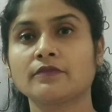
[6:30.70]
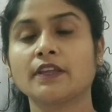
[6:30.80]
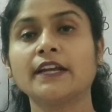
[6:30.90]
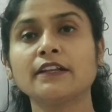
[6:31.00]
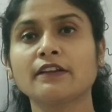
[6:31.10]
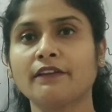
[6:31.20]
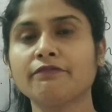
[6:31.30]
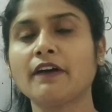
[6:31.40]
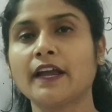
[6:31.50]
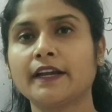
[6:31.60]
get a
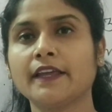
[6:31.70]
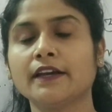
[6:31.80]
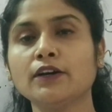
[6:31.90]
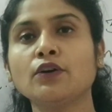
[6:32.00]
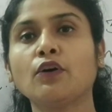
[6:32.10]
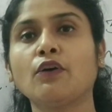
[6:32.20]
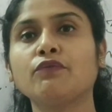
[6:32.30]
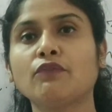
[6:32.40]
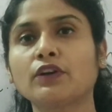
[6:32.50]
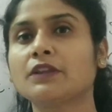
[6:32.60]
rough idea
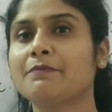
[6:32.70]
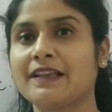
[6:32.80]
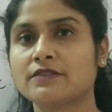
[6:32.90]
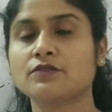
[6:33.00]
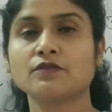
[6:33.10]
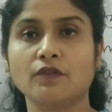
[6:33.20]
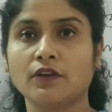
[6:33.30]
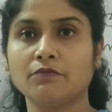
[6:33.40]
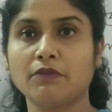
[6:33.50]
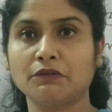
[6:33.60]
of what the passage is
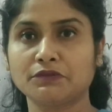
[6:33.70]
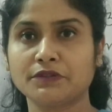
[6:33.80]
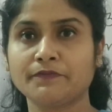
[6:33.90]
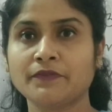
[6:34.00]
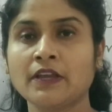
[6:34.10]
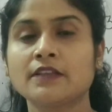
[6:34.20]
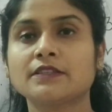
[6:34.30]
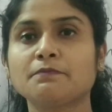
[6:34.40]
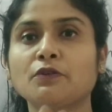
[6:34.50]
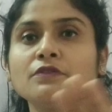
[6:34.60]
all about.
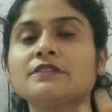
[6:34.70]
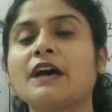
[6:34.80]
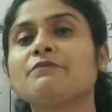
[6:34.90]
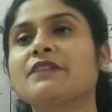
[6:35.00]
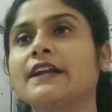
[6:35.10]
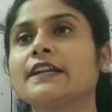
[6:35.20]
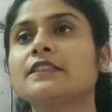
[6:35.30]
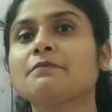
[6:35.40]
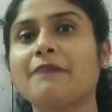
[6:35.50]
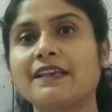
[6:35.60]
Suppose I'm writing
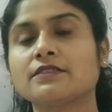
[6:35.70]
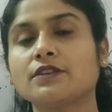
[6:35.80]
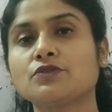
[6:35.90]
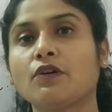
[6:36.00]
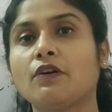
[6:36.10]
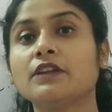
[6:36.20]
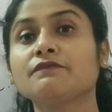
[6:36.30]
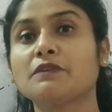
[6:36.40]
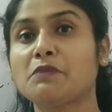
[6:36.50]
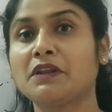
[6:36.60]
the passage
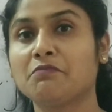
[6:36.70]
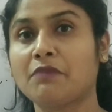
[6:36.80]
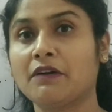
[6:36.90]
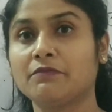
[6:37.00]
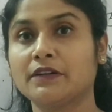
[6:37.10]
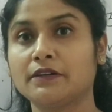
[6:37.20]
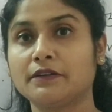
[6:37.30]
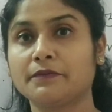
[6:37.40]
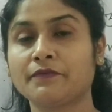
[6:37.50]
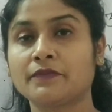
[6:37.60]
on women empowerment.
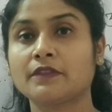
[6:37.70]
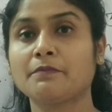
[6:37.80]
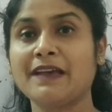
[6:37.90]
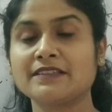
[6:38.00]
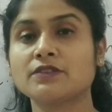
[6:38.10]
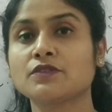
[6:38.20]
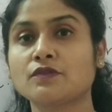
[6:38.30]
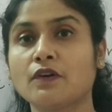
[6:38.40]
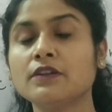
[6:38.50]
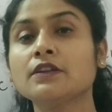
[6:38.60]
The passage is
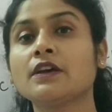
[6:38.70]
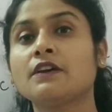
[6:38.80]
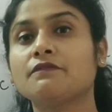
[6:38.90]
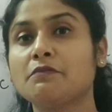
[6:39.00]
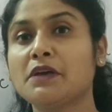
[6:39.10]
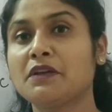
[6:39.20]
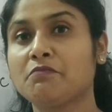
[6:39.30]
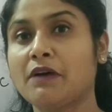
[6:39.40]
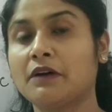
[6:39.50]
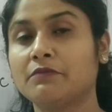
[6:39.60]
on women
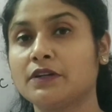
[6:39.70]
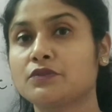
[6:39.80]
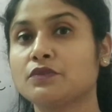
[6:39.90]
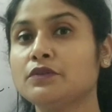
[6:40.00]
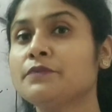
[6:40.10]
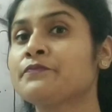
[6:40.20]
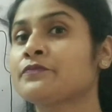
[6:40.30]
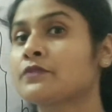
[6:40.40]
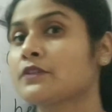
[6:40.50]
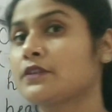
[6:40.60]
empowerment. So,
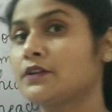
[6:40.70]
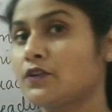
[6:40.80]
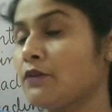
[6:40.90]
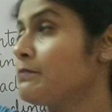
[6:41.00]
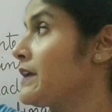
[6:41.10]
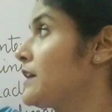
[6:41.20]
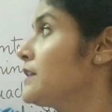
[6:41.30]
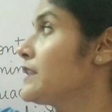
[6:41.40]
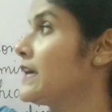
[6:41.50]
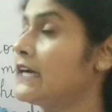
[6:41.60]
the
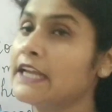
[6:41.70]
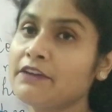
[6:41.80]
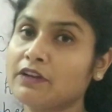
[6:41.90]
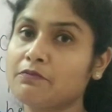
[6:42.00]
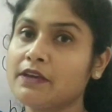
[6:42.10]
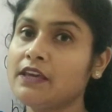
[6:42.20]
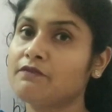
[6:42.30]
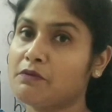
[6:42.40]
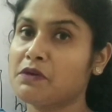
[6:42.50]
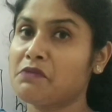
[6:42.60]
topic, the heading will be
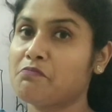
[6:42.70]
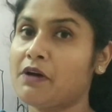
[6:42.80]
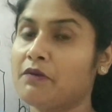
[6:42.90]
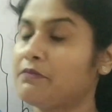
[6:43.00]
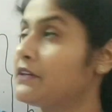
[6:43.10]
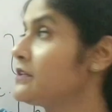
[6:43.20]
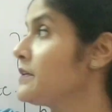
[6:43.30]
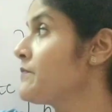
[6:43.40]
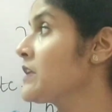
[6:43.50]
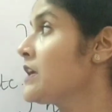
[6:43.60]
women empowerment.
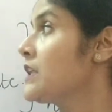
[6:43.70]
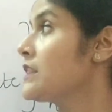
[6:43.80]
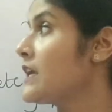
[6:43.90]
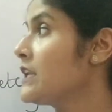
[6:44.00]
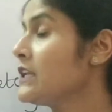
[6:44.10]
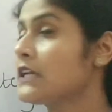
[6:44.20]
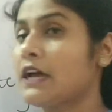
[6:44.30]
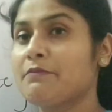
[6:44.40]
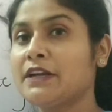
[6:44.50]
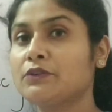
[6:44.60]
Then
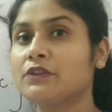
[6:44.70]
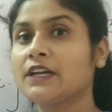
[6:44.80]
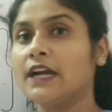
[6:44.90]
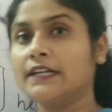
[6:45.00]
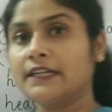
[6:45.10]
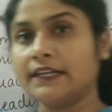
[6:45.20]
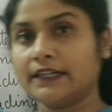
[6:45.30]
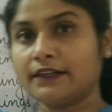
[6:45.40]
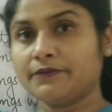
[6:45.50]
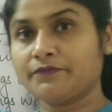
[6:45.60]
coming to the content.